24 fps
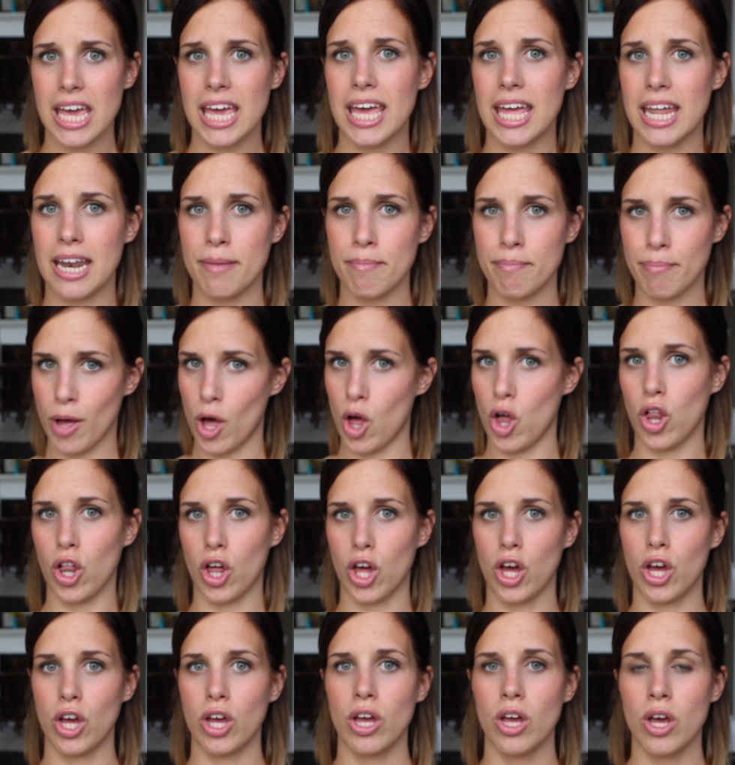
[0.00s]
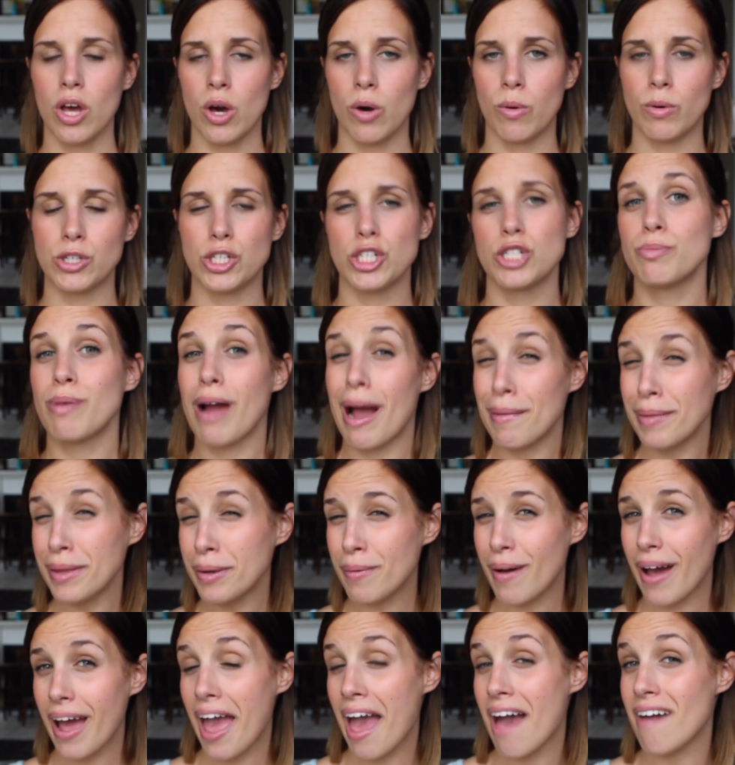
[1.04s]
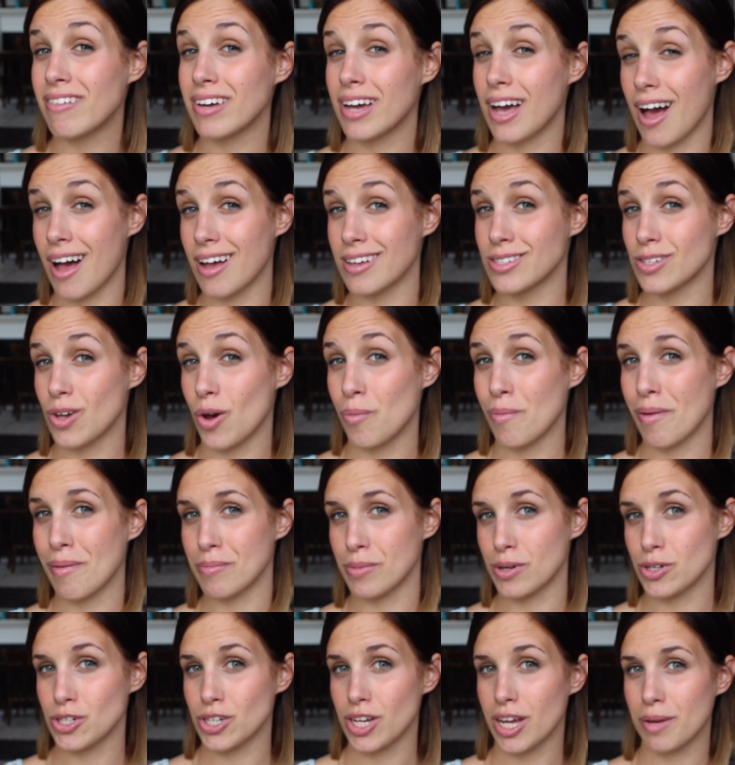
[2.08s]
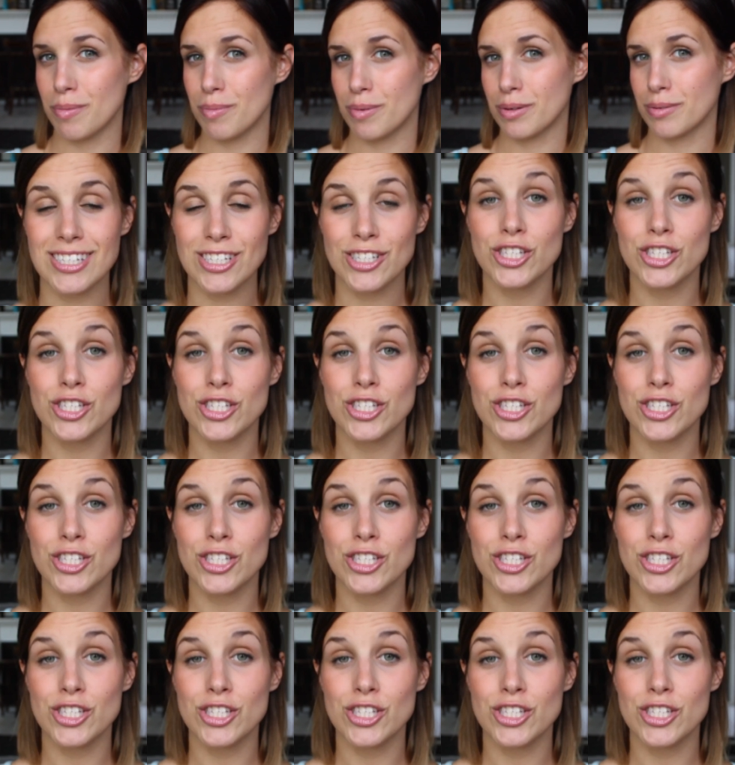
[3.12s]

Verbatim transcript: in bulk, which is probably why I have a Costco membership.